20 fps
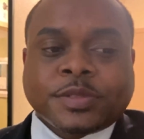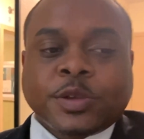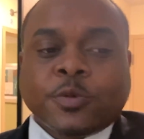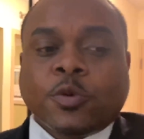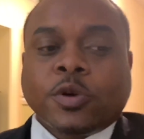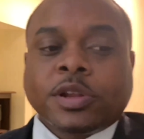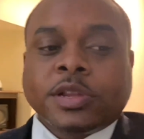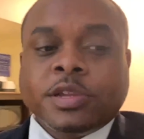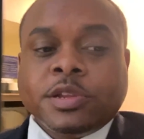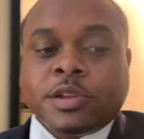didn't
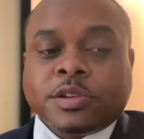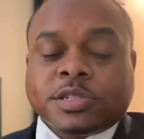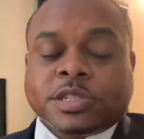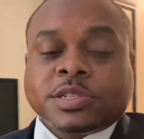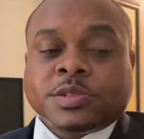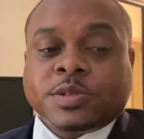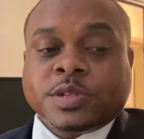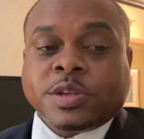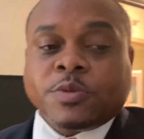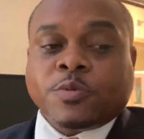want to,
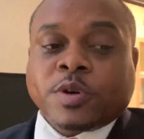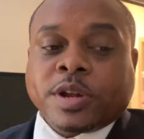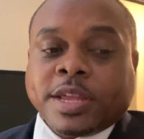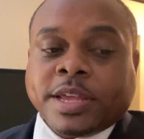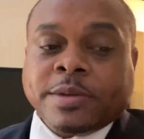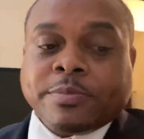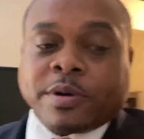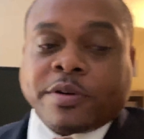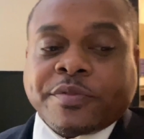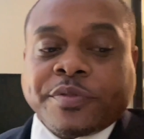just didn't want to
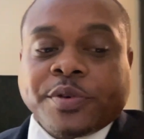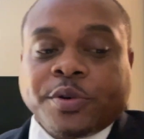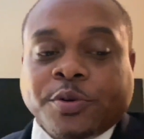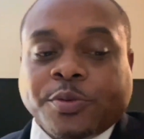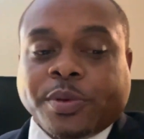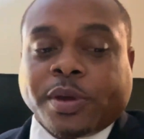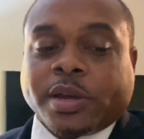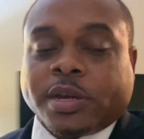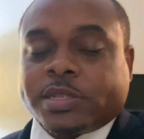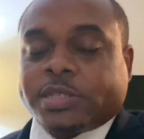eat my food
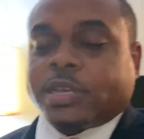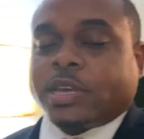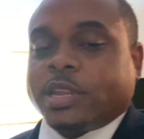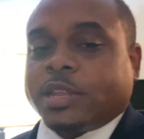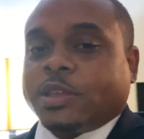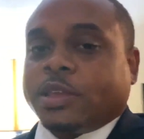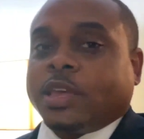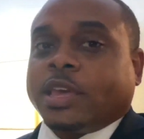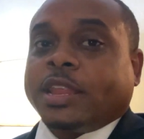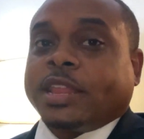because I
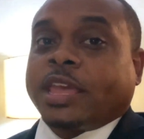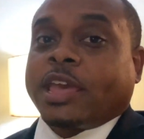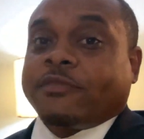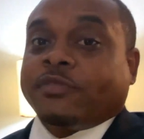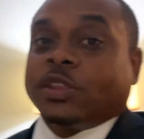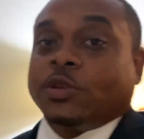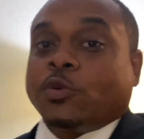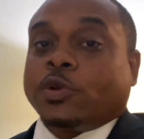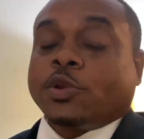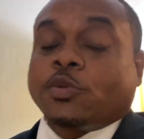didn't have
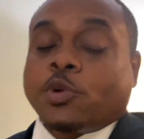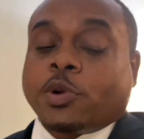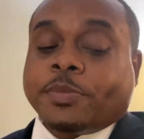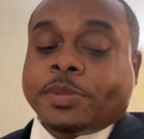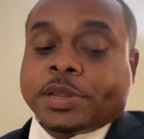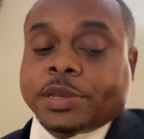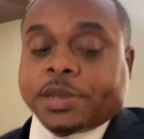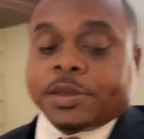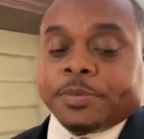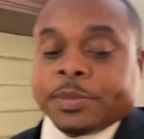anywhere to warm
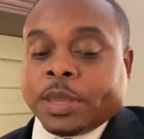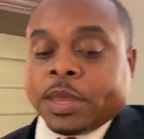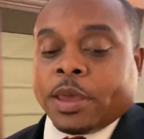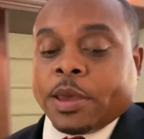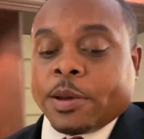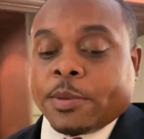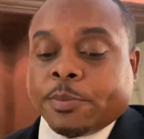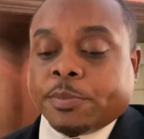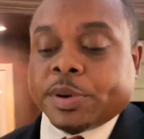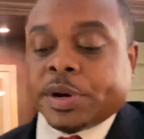it up.
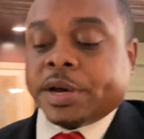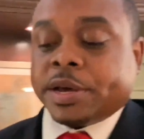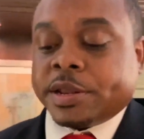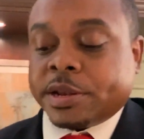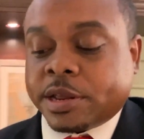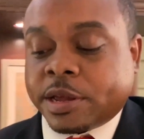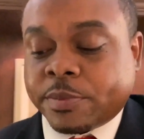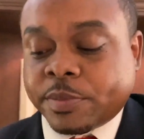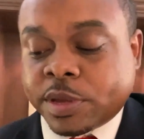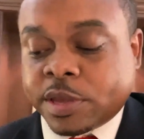But
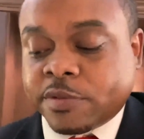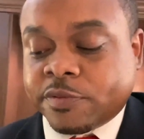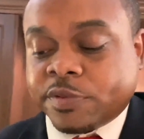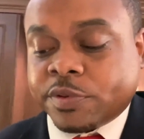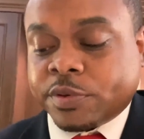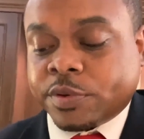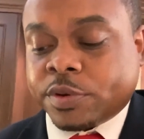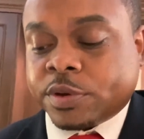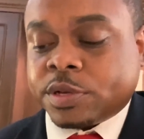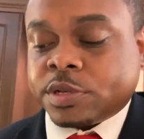I'm gonna give
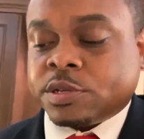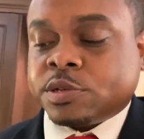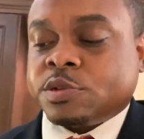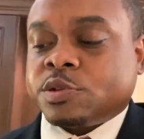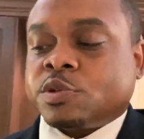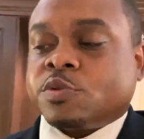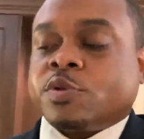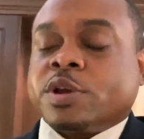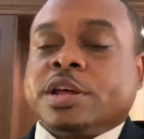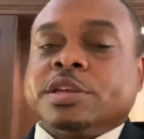you,
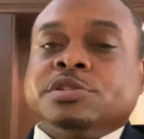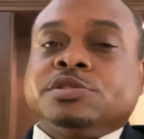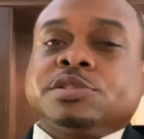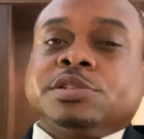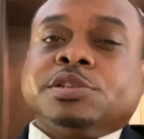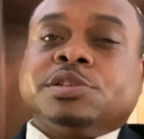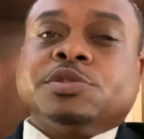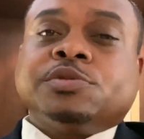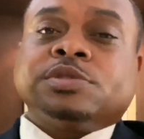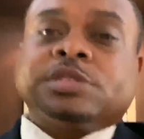so what I
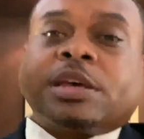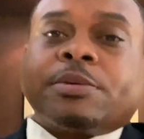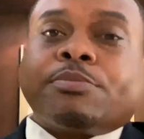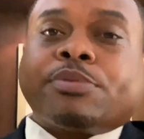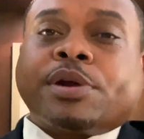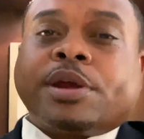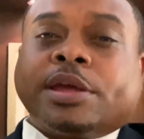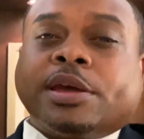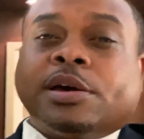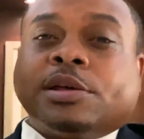usually do is I
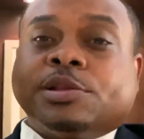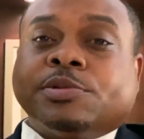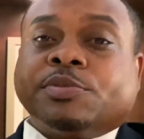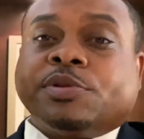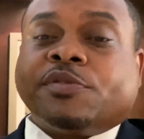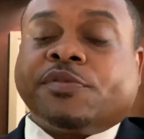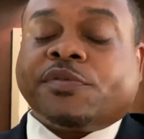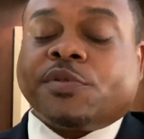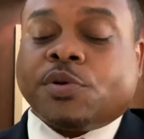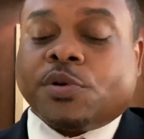bring
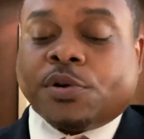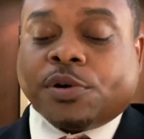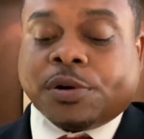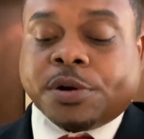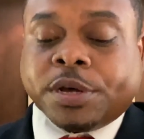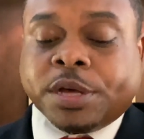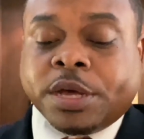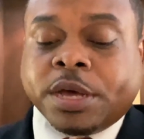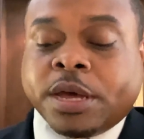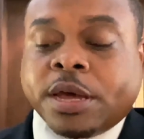aluminum
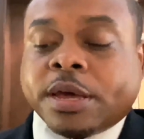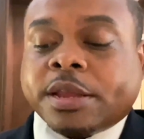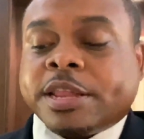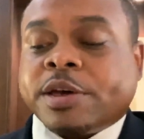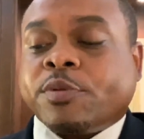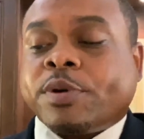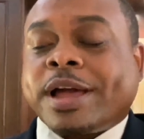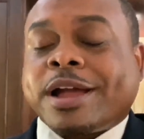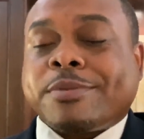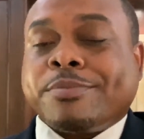foil,
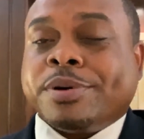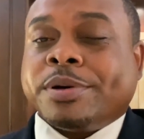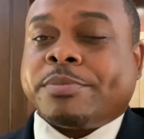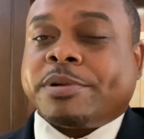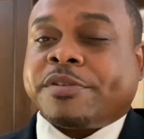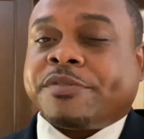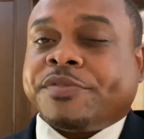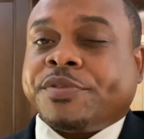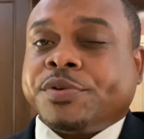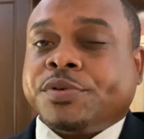that way I can put
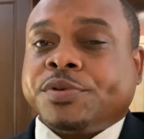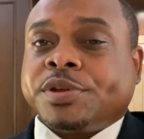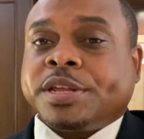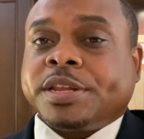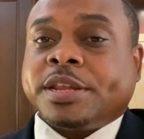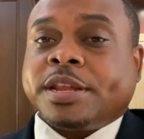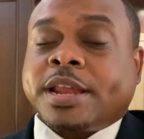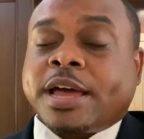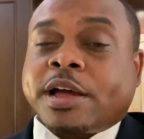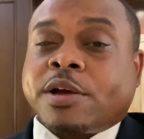my food
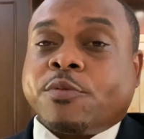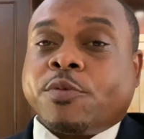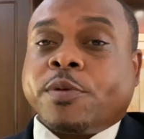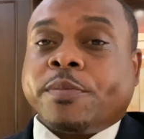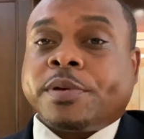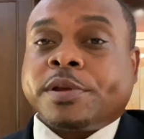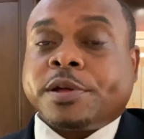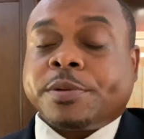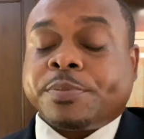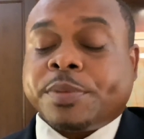in and I can
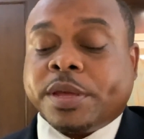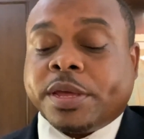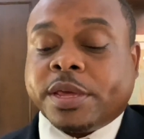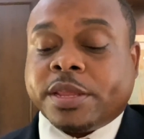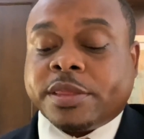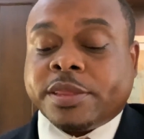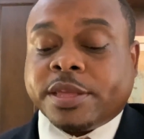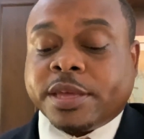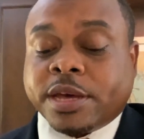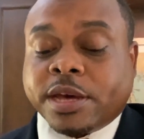warm it up
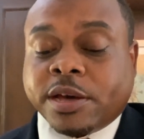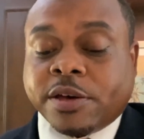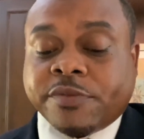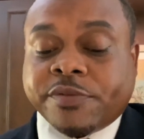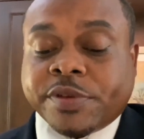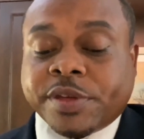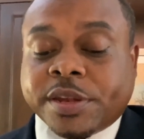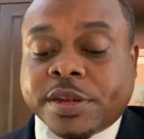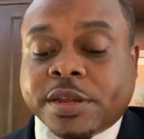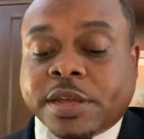in the
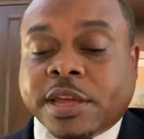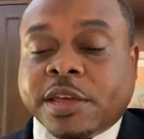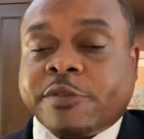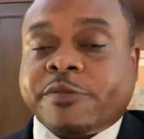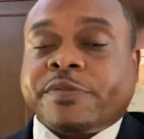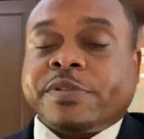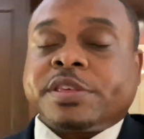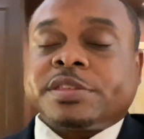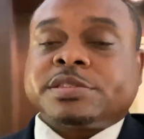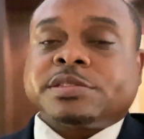oven
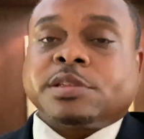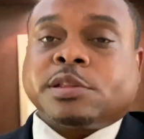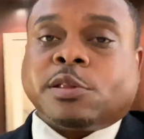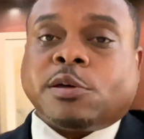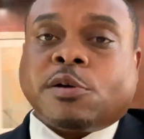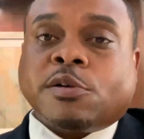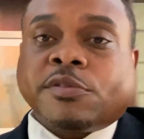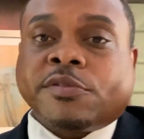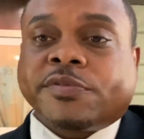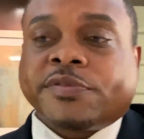if it's a
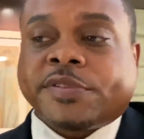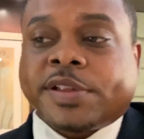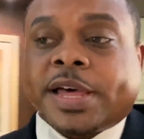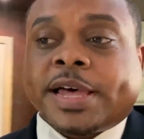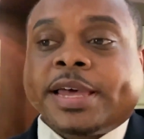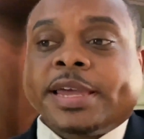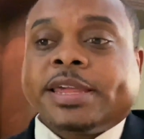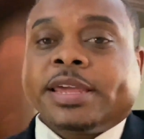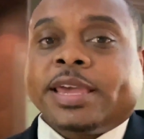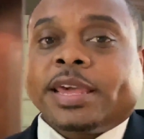long
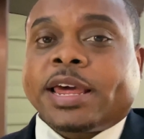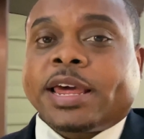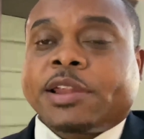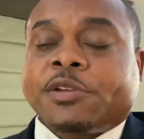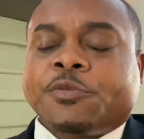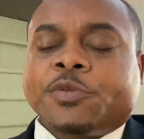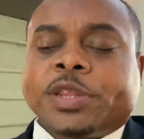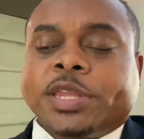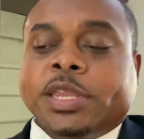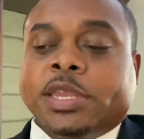flight I
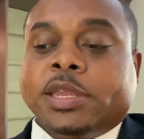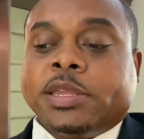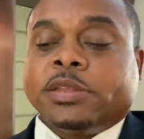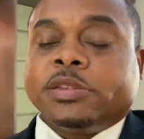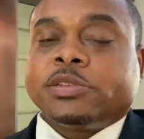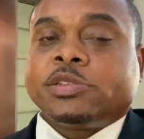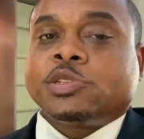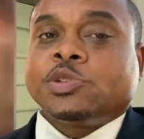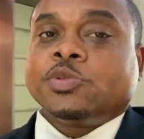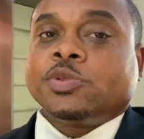don't want to eat
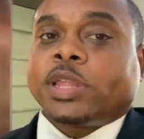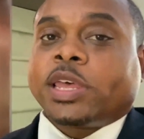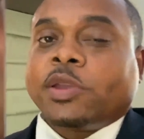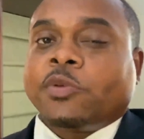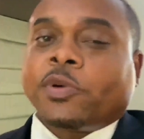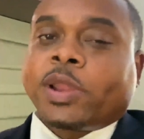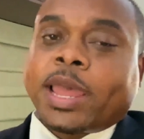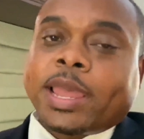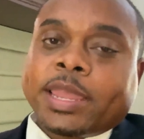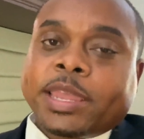too late
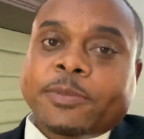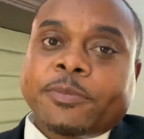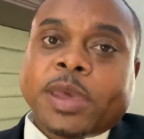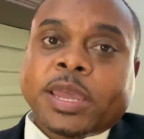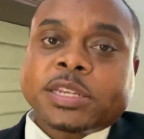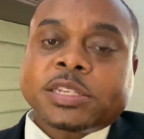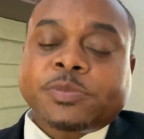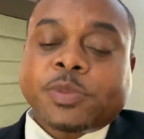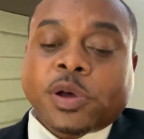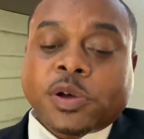when I get
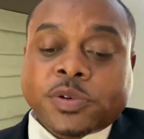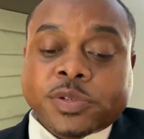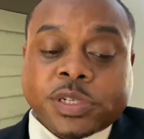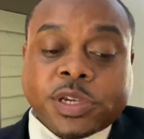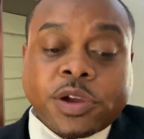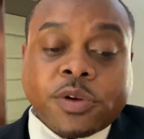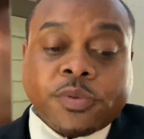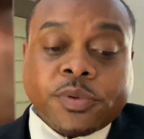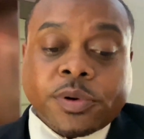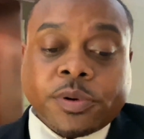back to my
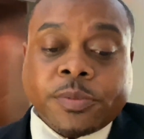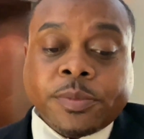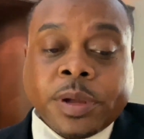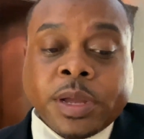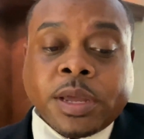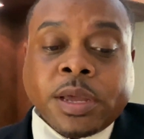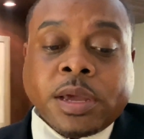hotel room.